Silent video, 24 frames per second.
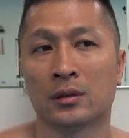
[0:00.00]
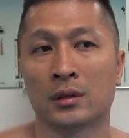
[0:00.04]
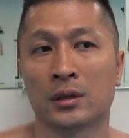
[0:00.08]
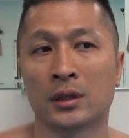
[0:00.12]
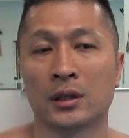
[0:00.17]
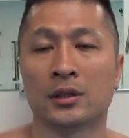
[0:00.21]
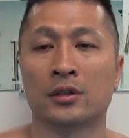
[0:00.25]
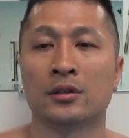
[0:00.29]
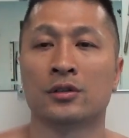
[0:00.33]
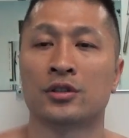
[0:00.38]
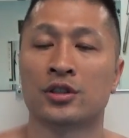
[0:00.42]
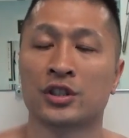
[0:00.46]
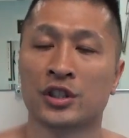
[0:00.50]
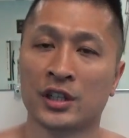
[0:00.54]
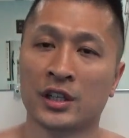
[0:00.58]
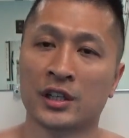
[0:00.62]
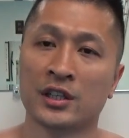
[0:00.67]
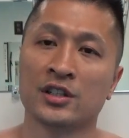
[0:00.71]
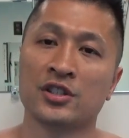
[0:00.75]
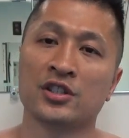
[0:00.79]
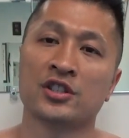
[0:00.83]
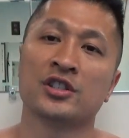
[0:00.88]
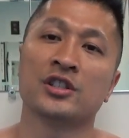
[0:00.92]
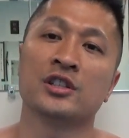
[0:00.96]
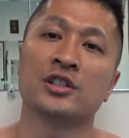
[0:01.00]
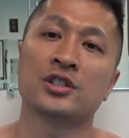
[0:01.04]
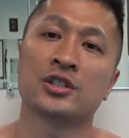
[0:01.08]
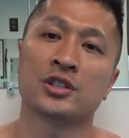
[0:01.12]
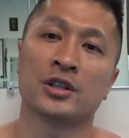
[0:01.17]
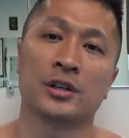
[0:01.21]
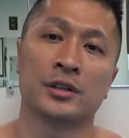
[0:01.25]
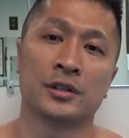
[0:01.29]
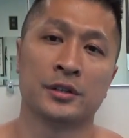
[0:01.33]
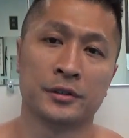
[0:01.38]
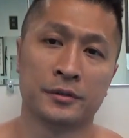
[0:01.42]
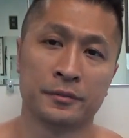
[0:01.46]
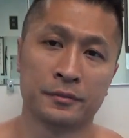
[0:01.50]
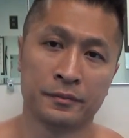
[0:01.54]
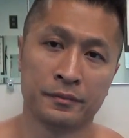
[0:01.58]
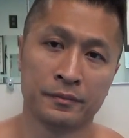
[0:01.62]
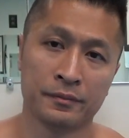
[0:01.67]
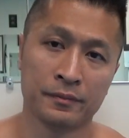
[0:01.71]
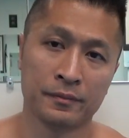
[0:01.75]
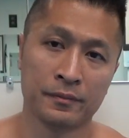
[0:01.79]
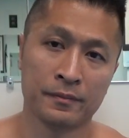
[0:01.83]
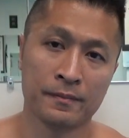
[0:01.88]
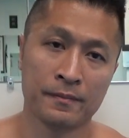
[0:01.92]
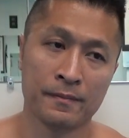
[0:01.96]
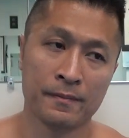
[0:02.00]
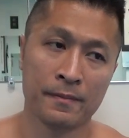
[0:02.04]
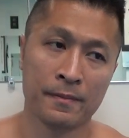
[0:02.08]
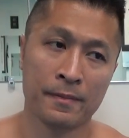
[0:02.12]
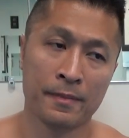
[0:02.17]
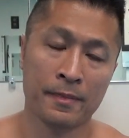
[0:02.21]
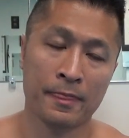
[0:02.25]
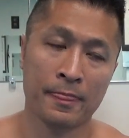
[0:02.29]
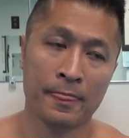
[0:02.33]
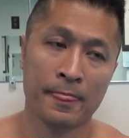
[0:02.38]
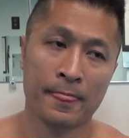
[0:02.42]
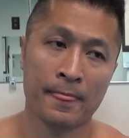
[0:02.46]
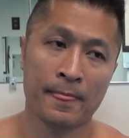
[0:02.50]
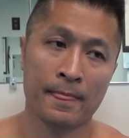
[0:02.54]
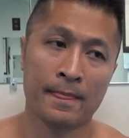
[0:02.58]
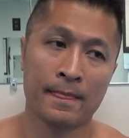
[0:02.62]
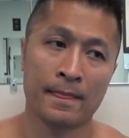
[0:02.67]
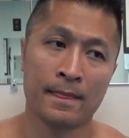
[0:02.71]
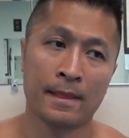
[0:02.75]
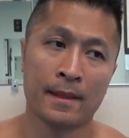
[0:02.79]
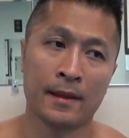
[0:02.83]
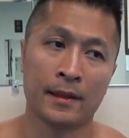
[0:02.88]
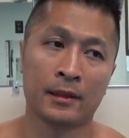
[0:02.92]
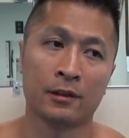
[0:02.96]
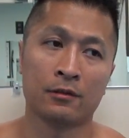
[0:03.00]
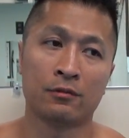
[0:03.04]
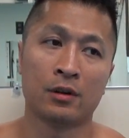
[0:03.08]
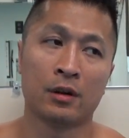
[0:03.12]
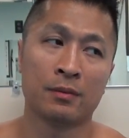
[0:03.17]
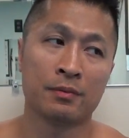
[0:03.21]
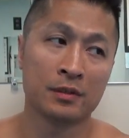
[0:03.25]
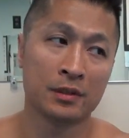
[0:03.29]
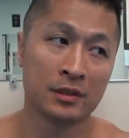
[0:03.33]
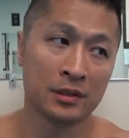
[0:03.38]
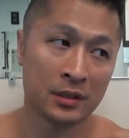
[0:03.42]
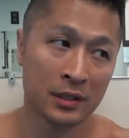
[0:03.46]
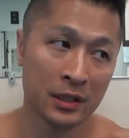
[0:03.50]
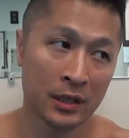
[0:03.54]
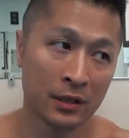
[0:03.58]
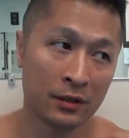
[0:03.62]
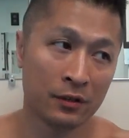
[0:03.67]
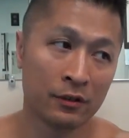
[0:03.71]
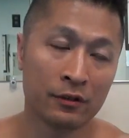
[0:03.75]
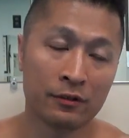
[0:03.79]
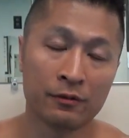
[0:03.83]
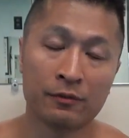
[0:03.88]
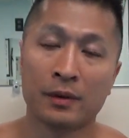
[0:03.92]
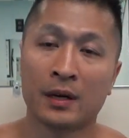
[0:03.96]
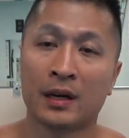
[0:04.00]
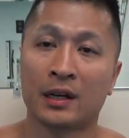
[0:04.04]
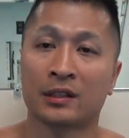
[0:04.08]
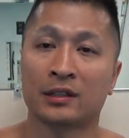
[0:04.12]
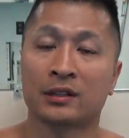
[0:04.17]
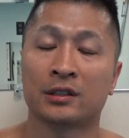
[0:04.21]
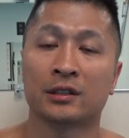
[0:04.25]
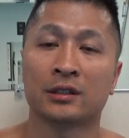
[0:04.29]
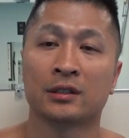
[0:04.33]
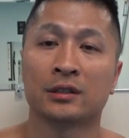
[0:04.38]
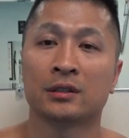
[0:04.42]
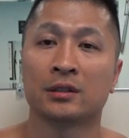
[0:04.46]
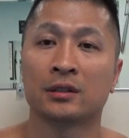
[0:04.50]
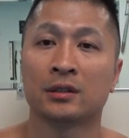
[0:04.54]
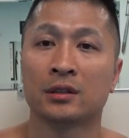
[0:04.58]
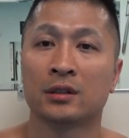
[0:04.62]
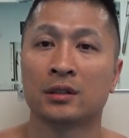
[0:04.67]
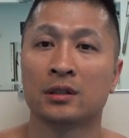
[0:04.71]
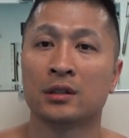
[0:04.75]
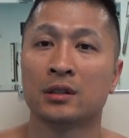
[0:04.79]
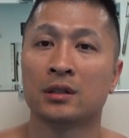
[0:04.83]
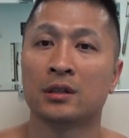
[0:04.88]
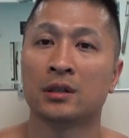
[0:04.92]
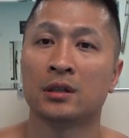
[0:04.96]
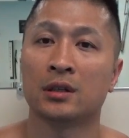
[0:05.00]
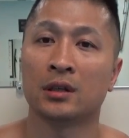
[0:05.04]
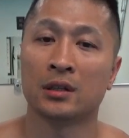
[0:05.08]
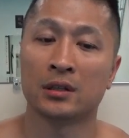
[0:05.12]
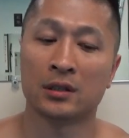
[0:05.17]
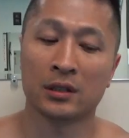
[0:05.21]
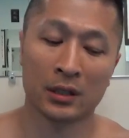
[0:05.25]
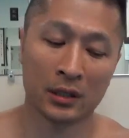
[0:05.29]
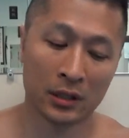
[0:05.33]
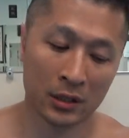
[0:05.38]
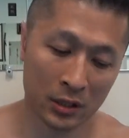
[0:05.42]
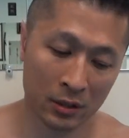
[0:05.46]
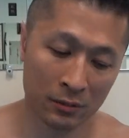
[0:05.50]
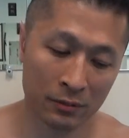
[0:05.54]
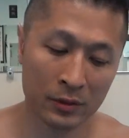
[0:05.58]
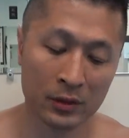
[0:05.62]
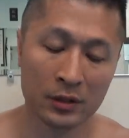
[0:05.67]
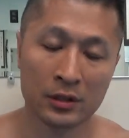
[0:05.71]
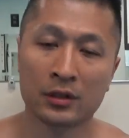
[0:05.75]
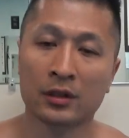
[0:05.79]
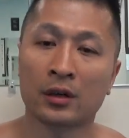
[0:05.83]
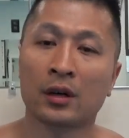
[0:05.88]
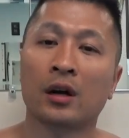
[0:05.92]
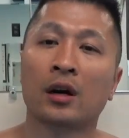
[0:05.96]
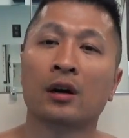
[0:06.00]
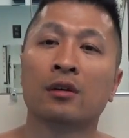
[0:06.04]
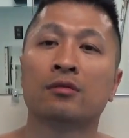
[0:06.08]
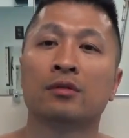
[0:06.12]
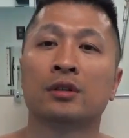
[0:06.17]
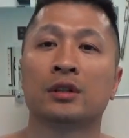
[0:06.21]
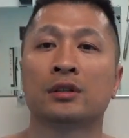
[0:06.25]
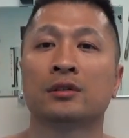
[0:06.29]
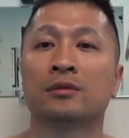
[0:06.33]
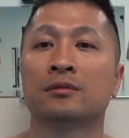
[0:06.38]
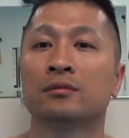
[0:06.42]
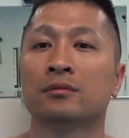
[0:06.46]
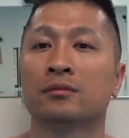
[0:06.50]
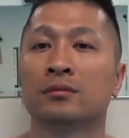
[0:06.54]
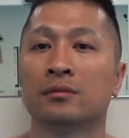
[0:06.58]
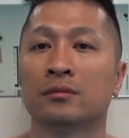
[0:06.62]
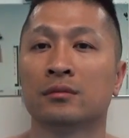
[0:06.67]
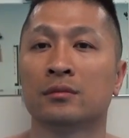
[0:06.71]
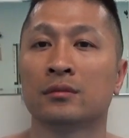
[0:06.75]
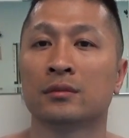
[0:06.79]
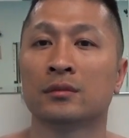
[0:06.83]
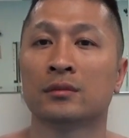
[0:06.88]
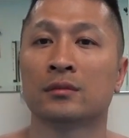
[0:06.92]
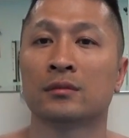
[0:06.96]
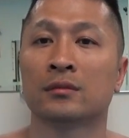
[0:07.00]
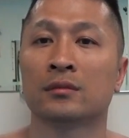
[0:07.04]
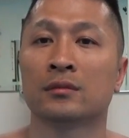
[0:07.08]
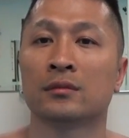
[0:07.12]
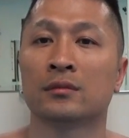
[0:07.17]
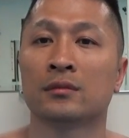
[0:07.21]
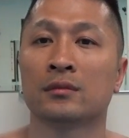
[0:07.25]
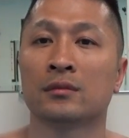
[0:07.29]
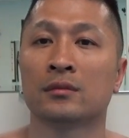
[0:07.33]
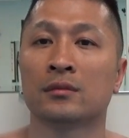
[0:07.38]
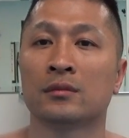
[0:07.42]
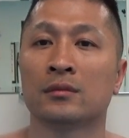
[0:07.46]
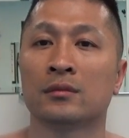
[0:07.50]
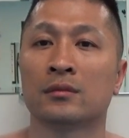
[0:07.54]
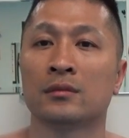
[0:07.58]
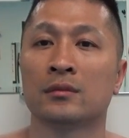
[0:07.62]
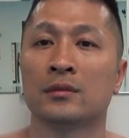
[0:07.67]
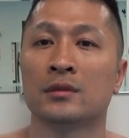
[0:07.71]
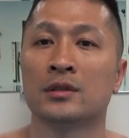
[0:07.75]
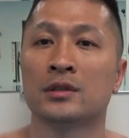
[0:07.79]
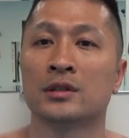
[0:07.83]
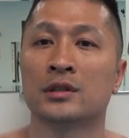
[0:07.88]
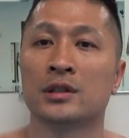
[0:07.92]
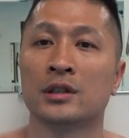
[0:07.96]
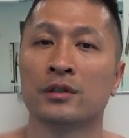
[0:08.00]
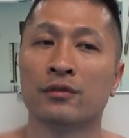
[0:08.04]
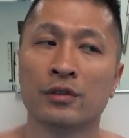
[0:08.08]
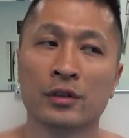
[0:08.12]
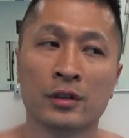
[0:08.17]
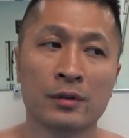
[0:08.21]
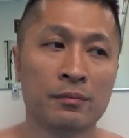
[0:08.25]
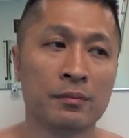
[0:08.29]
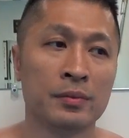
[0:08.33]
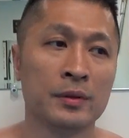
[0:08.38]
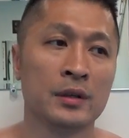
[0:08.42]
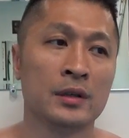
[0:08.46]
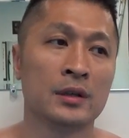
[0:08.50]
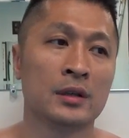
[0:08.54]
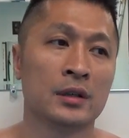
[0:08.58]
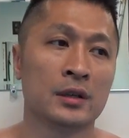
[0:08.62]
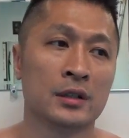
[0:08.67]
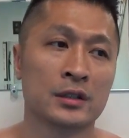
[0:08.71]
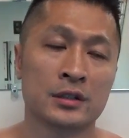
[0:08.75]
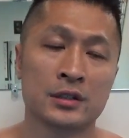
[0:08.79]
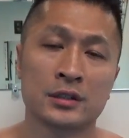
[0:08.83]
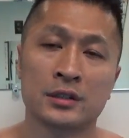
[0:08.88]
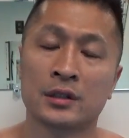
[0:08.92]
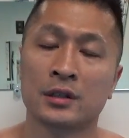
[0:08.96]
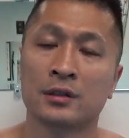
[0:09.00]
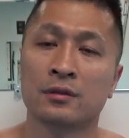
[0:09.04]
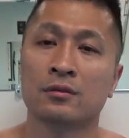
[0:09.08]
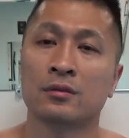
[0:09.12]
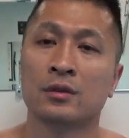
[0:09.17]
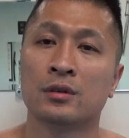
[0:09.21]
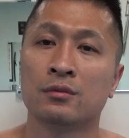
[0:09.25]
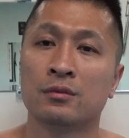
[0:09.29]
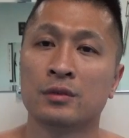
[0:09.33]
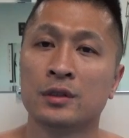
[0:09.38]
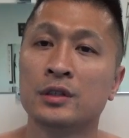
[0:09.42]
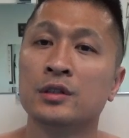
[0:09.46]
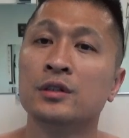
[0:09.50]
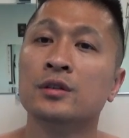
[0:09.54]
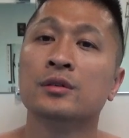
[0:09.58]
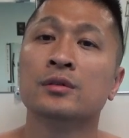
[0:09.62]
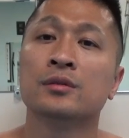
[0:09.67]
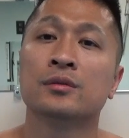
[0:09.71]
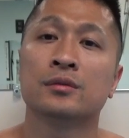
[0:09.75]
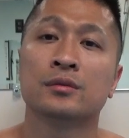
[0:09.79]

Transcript: and they're challenging each other. And the representative of boxing is like, come into our realm and see if you can beat us at what we do.